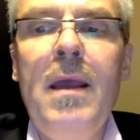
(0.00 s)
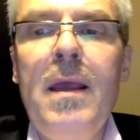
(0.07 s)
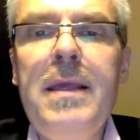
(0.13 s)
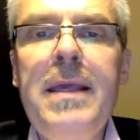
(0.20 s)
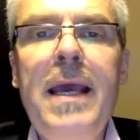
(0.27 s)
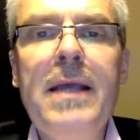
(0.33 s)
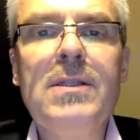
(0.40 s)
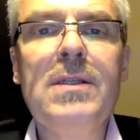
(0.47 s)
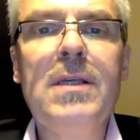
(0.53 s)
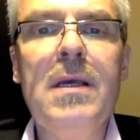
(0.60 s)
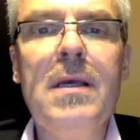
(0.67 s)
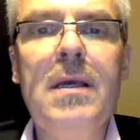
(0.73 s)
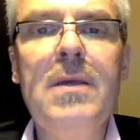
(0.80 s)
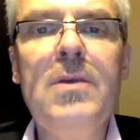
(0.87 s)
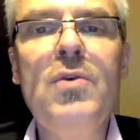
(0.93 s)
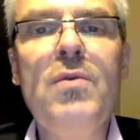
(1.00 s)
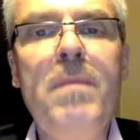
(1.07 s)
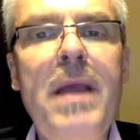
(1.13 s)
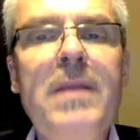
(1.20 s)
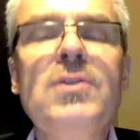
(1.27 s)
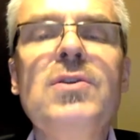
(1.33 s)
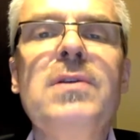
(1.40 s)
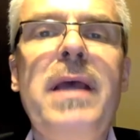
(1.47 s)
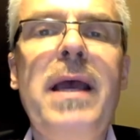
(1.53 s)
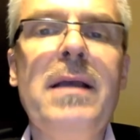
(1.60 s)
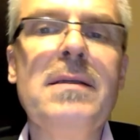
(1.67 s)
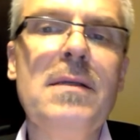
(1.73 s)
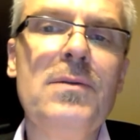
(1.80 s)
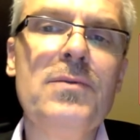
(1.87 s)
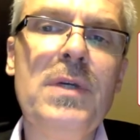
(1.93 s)
Yes, you mentioned
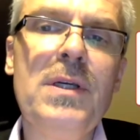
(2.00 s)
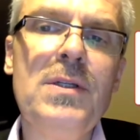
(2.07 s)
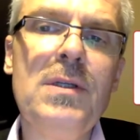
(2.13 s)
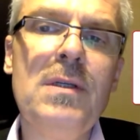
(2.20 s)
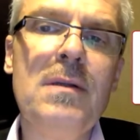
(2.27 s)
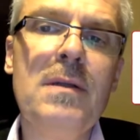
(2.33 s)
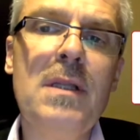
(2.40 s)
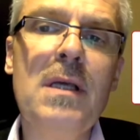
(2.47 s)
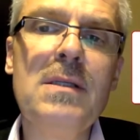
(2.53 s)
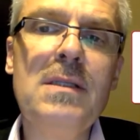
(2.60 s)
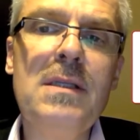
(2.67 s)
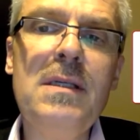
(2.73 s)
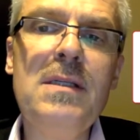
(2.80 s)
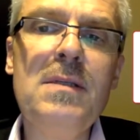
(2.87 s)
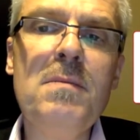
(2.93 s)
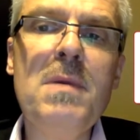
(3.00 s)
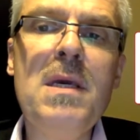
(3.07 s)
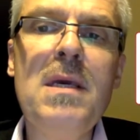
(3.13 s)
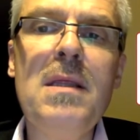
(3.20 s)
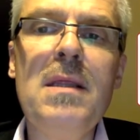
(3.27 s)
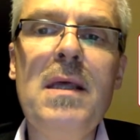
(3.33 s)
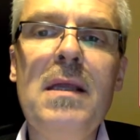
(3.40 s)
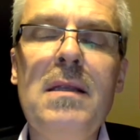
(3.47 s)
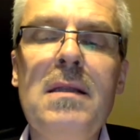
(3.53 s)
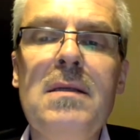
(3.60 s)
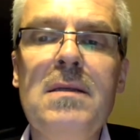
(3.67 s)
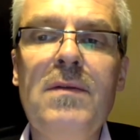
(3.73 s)
acceleration. Does this mean that this